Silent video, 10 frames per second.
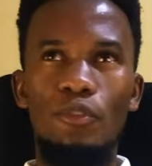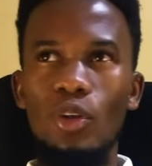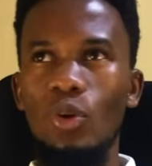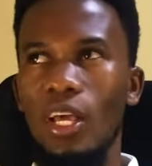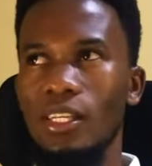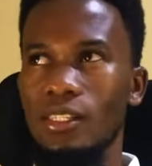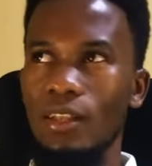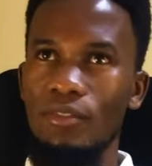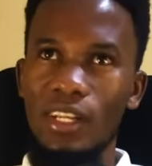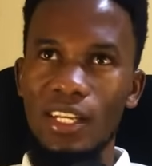you educate the
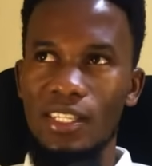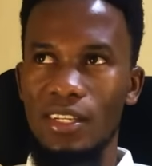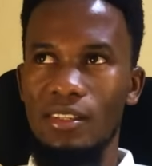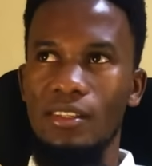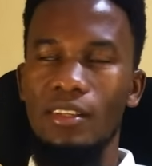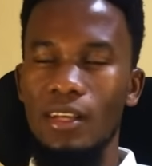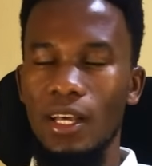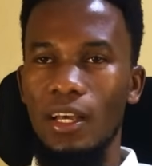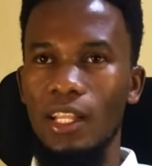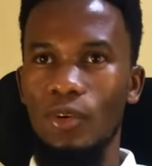villagers,
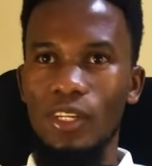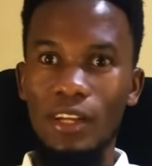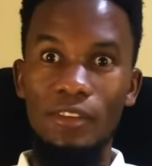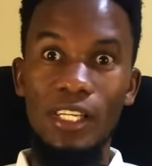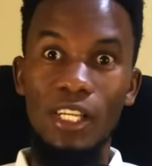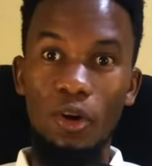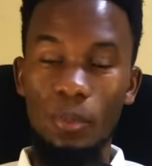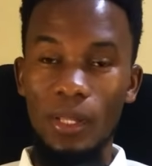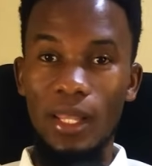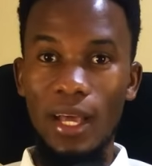they will definitely
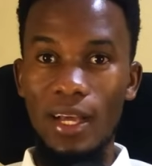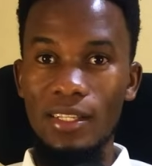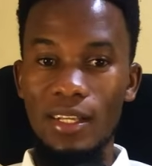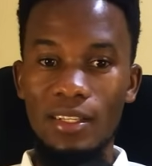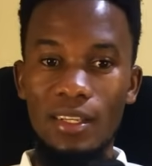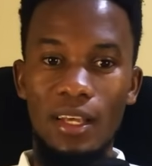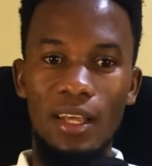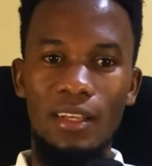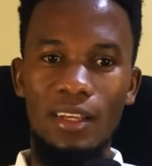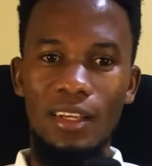open their eyes and see,
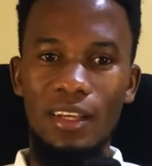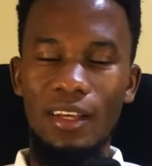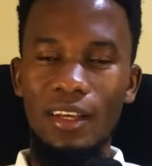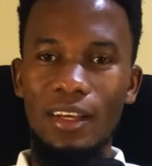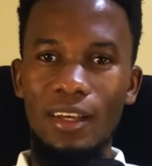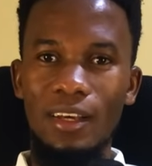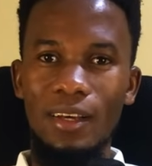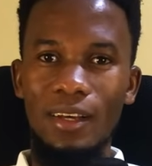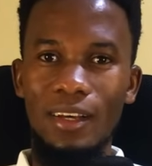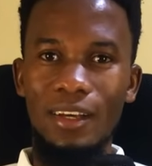hey,
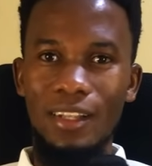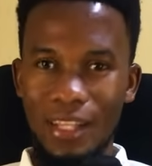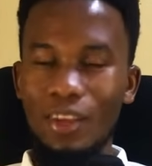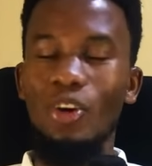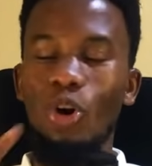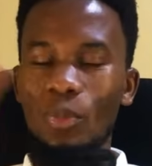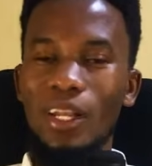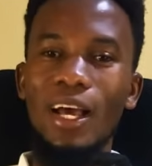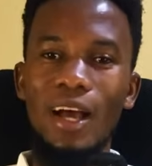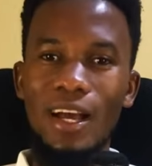they open
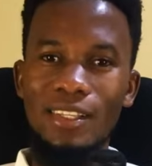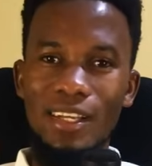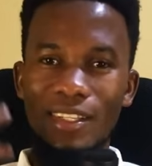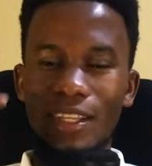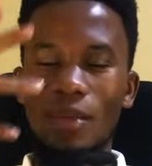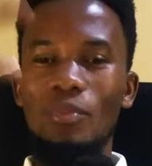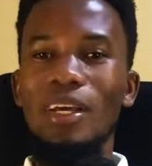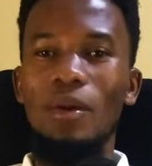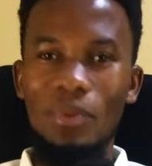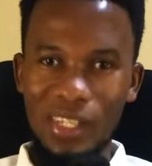their eyes and see the
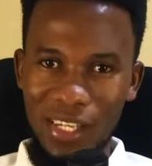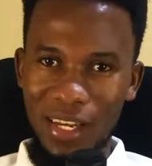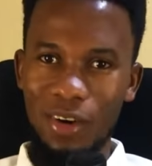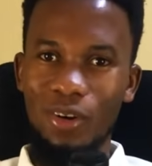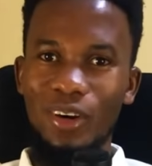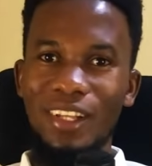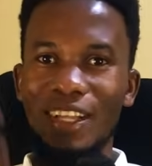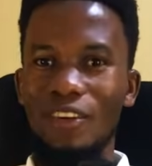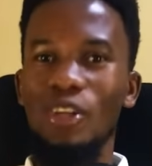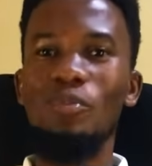bigger picture now,
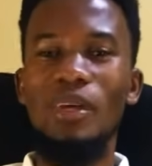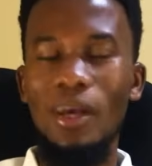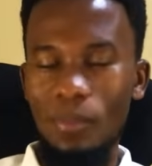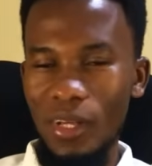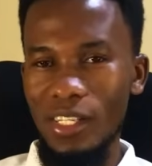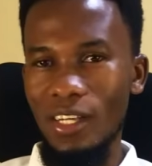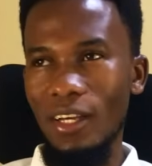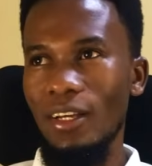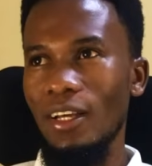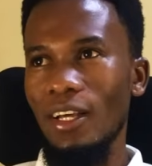the real bigger
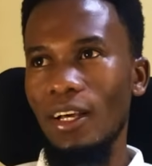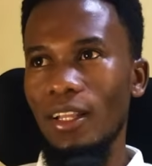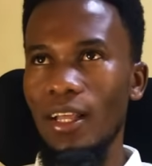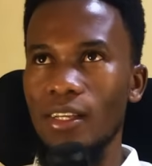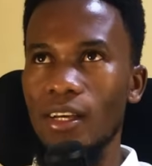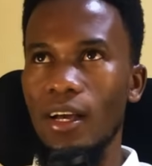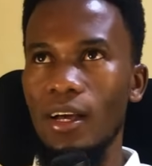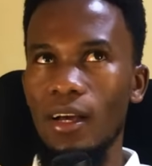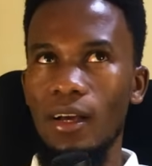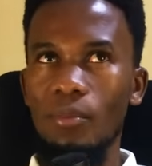picture. That
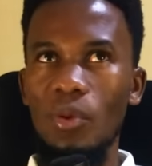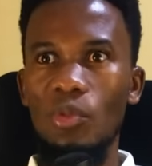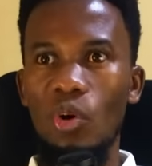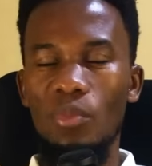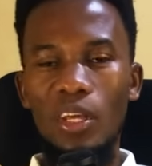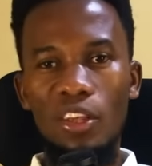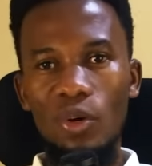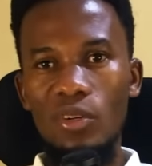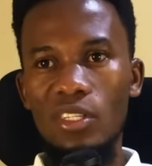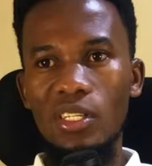uh, maybe you are being
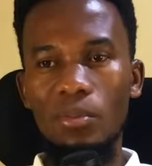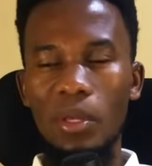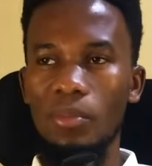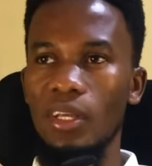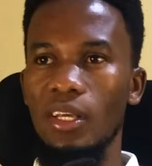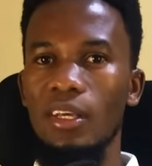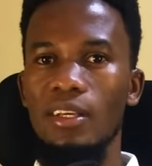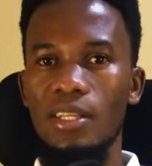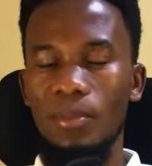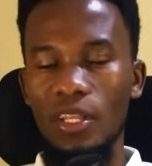used, maybe
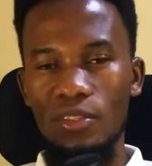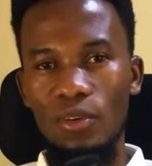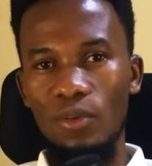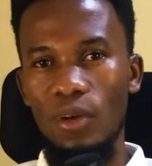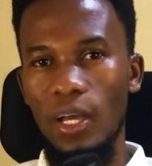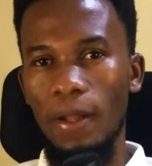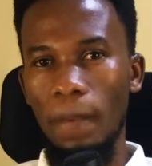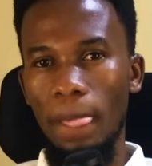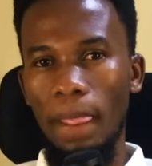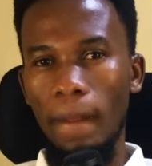something's not right.
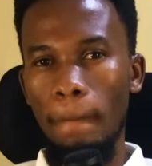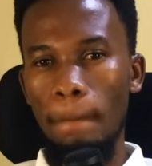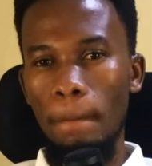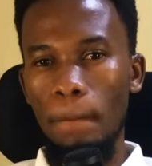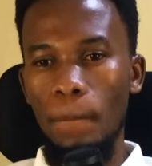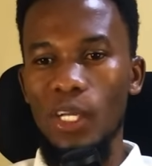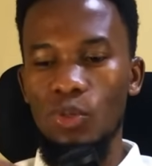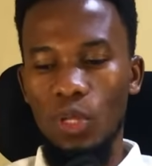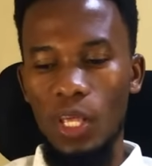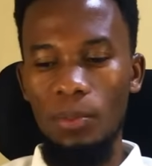But to
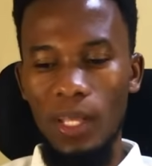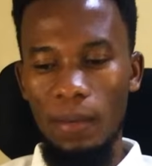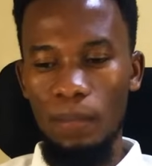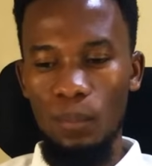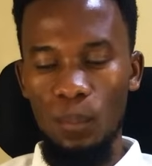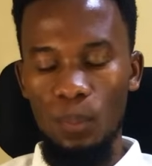keep them